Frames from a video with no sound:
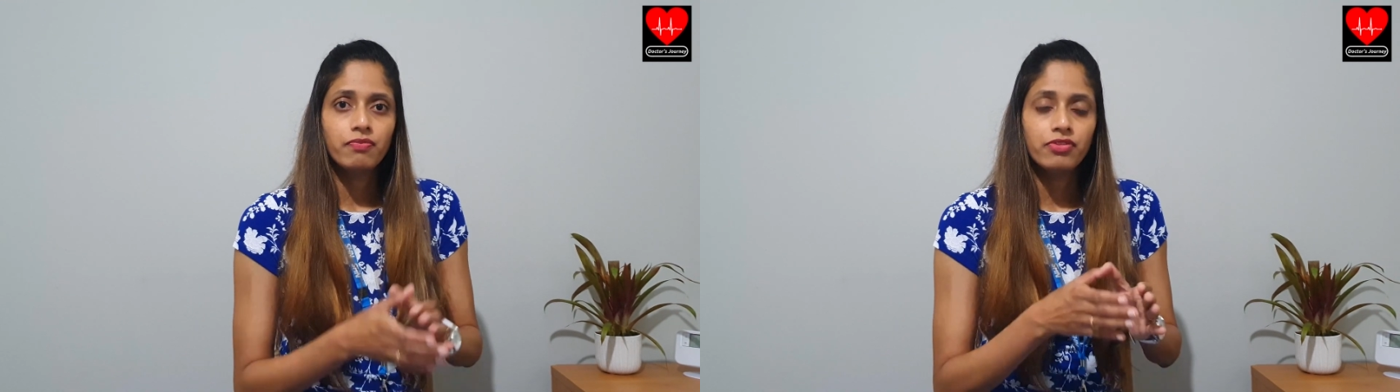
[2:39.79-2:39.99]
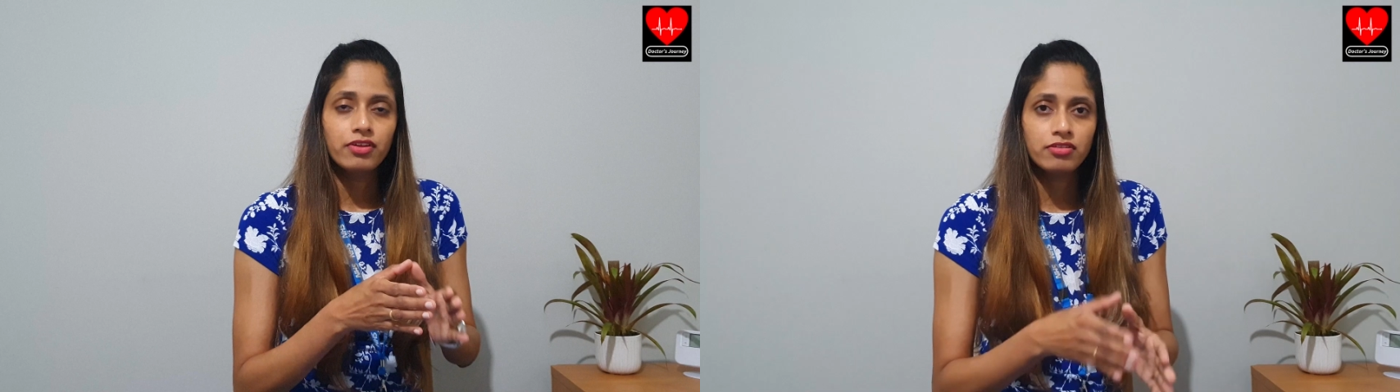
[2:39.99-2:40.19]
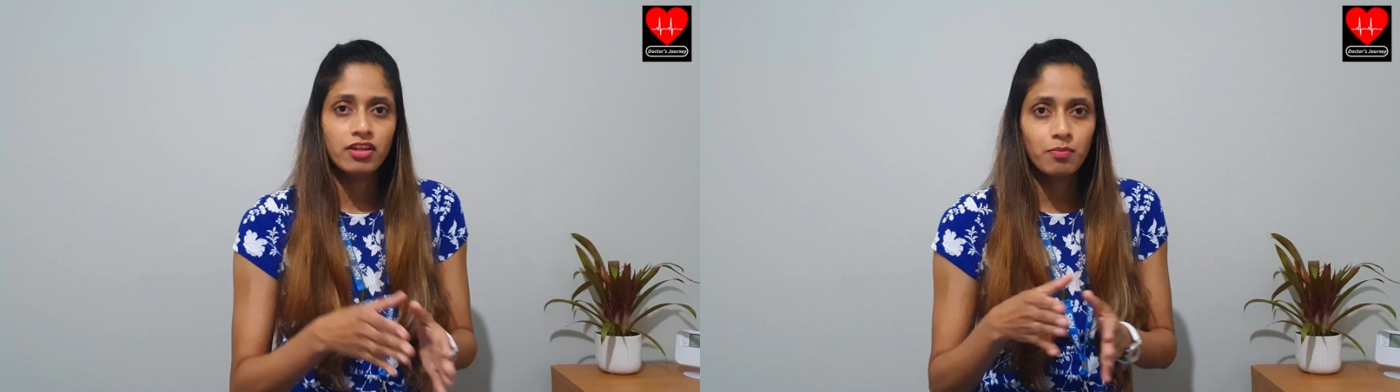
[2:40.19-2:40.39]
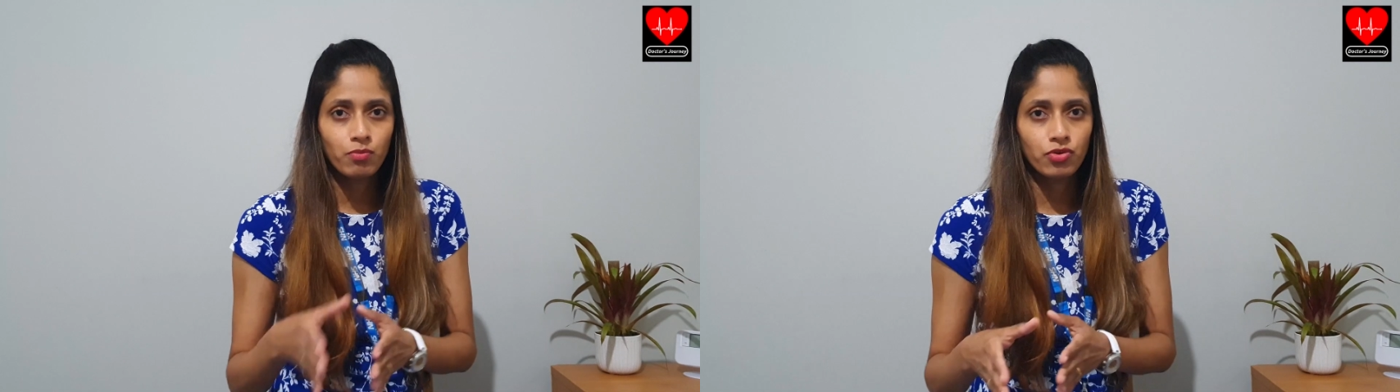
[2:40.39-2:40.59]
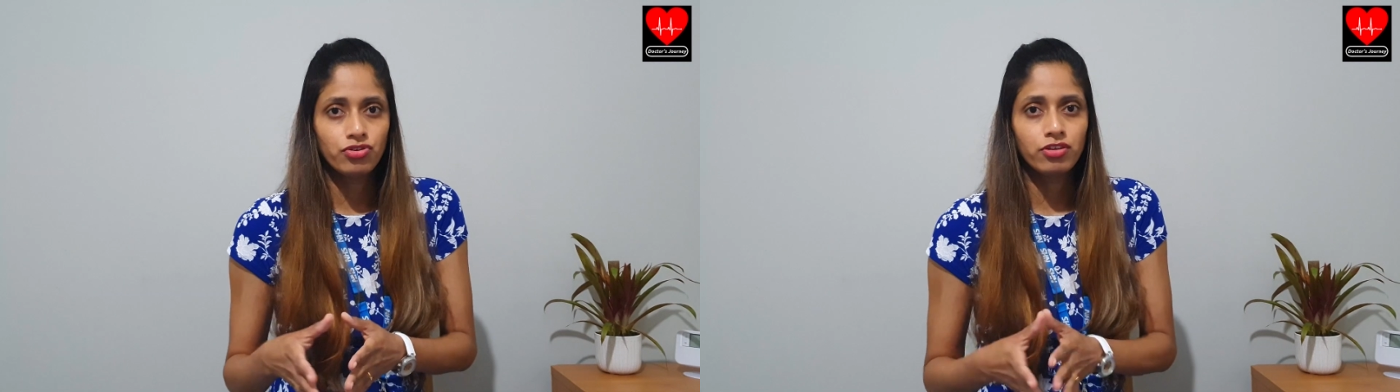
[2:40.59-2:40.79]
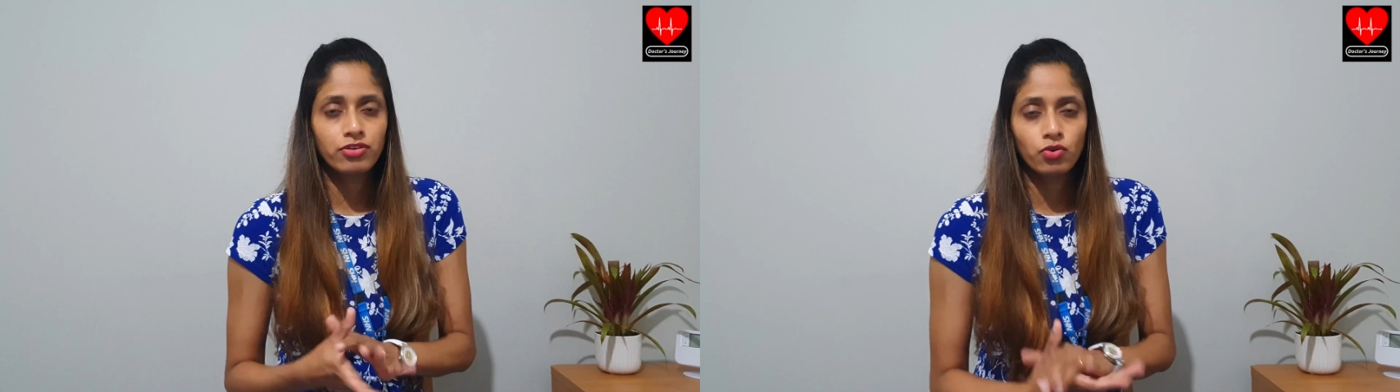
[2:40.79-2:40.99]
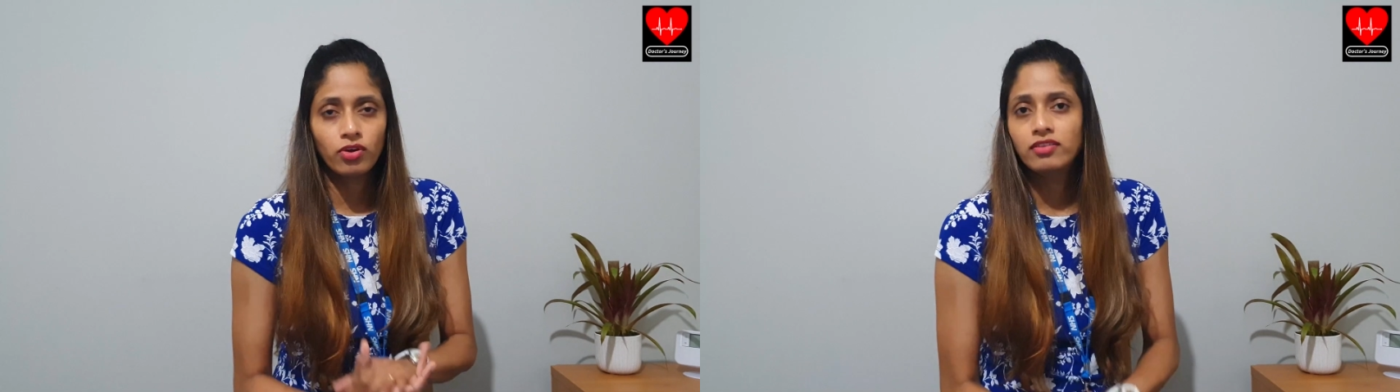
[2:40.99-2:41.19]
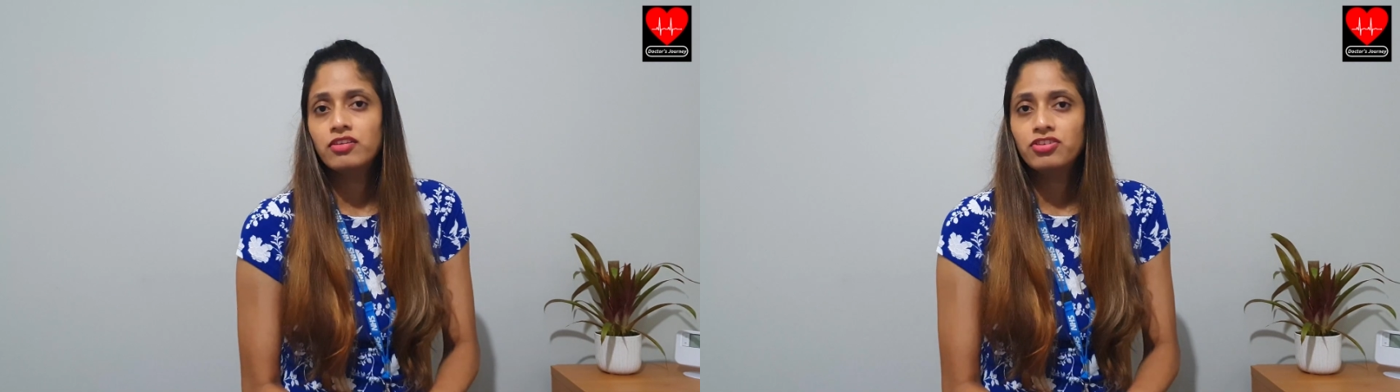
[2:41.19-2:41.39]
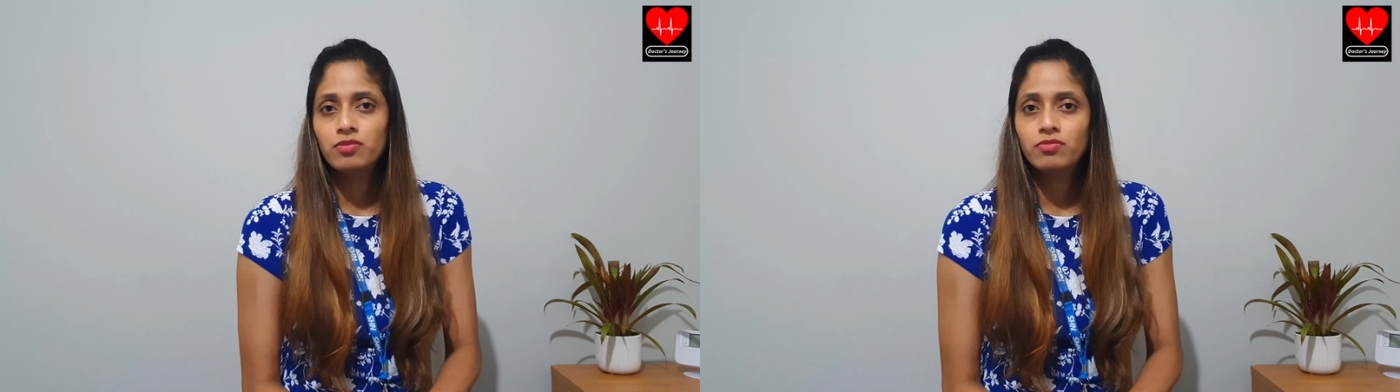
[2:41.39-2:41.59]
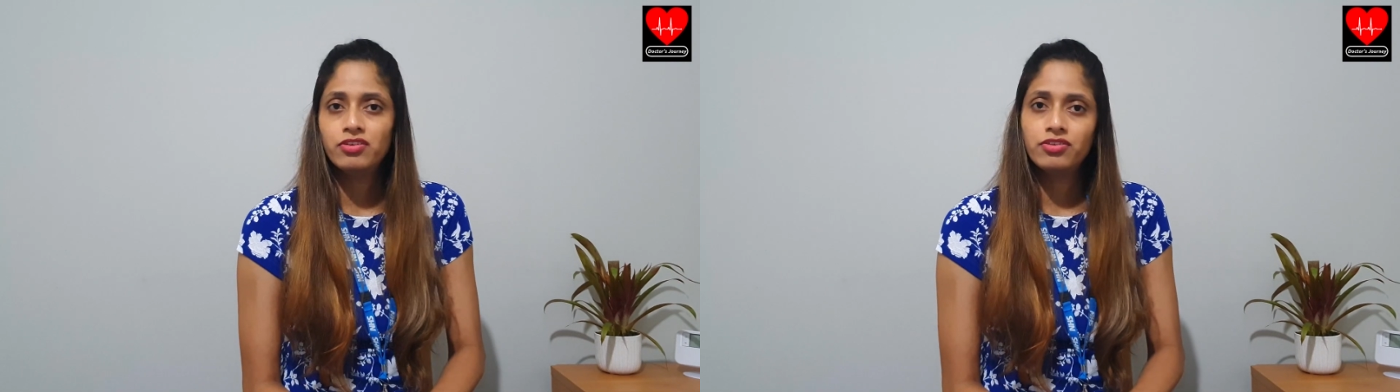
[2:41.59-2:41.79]
the same measures to get the
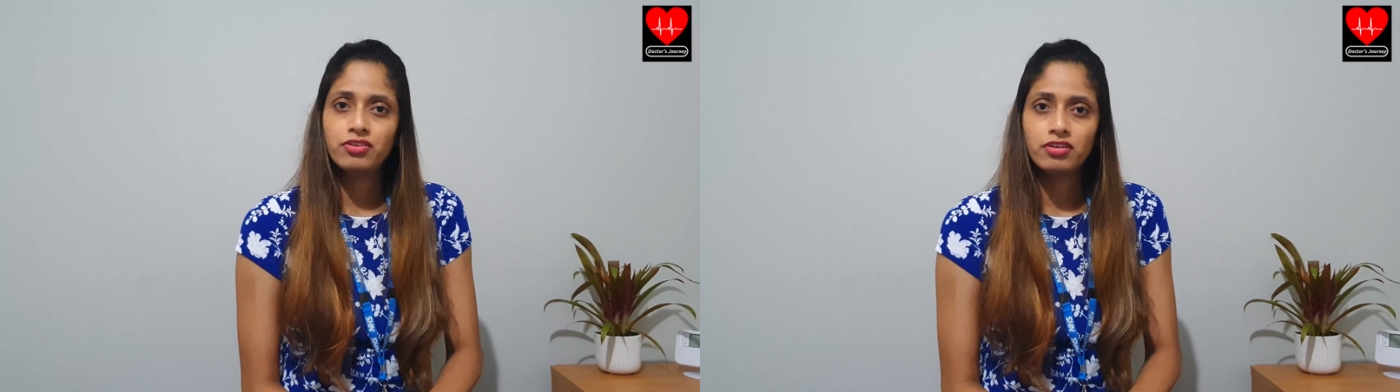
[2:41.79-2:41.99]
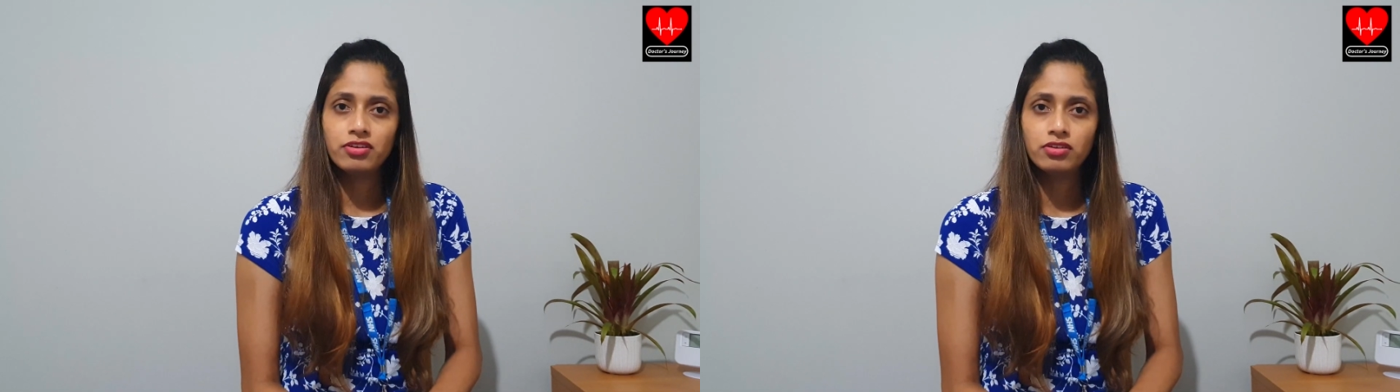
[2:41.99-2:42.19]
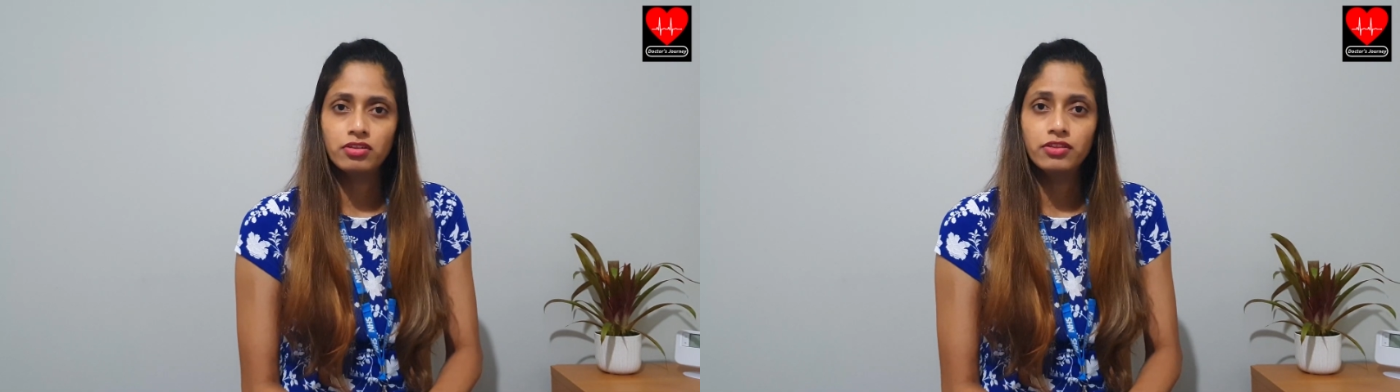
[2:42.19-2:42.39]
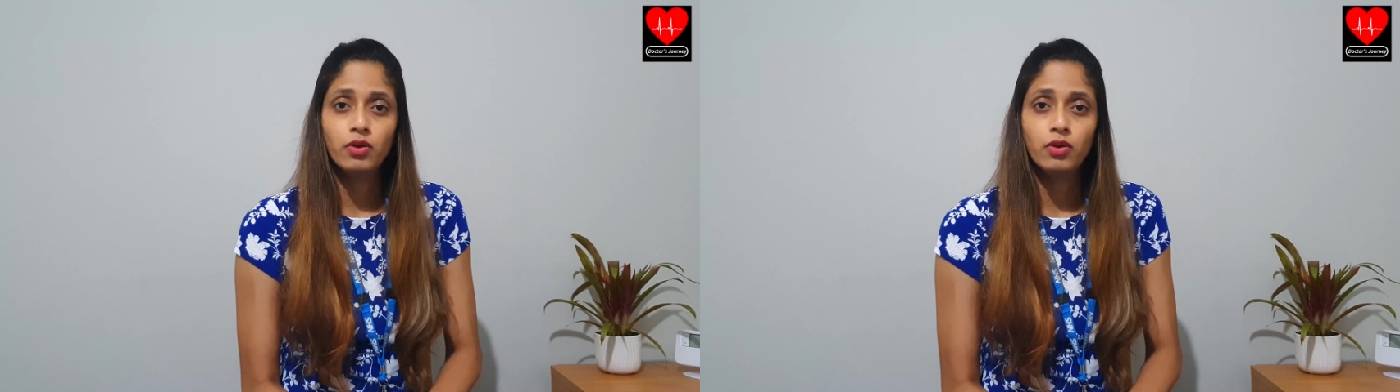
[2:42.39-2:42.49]
GMS registration.